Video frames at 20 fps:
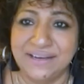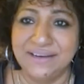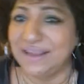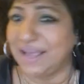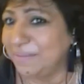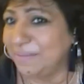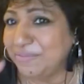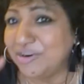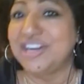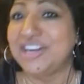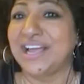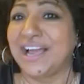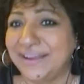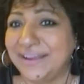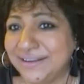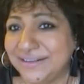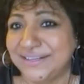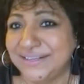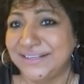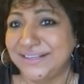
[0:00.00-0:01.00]
I'm
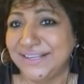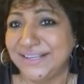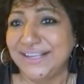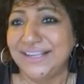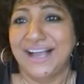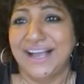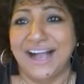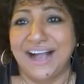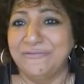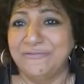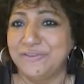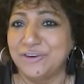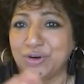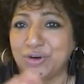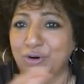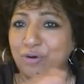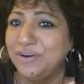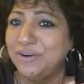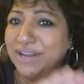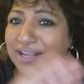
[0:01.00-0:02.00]
retired. After
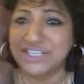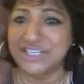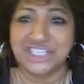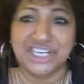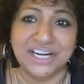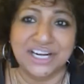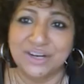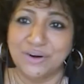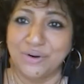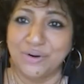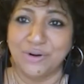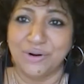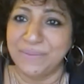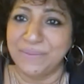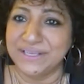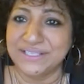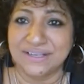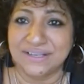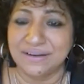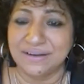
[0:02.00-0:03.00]
COVID, I shut down all
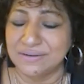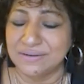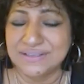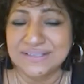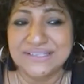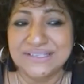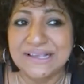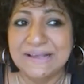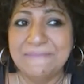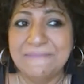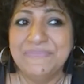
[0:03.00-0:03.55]
my salons.